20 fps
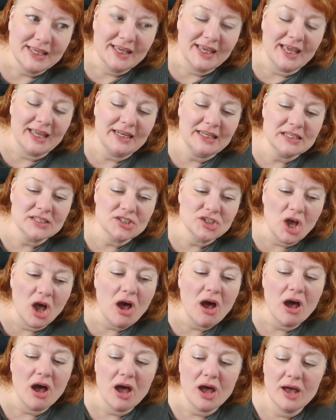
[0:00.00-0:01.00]
And he
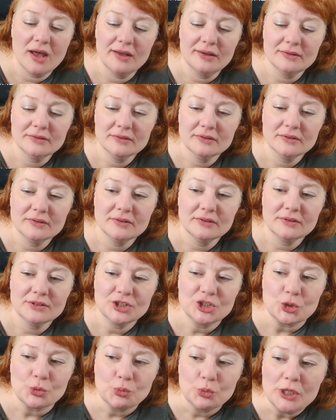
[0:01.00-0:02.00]
saw
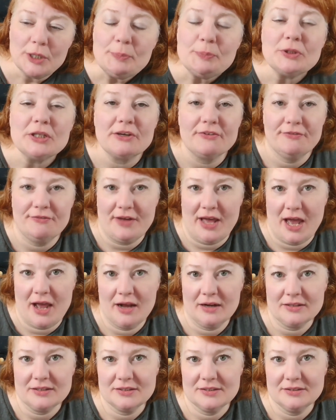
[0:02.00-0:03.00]
the ripple
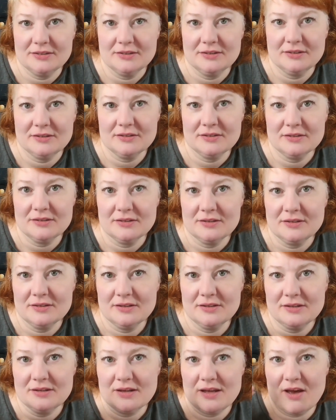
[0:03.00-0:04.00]
effect
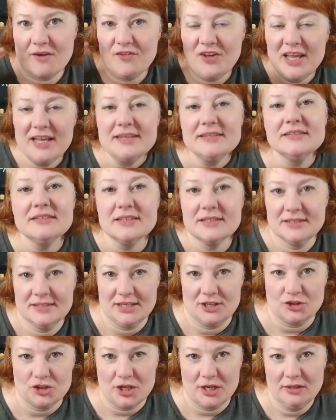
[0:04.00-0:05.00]
of his
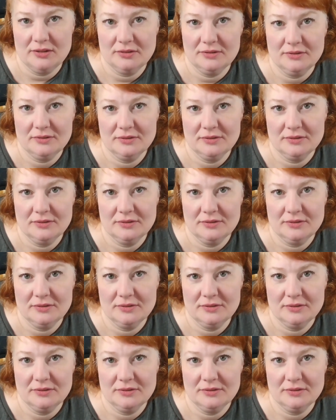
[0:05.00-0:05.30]
decision.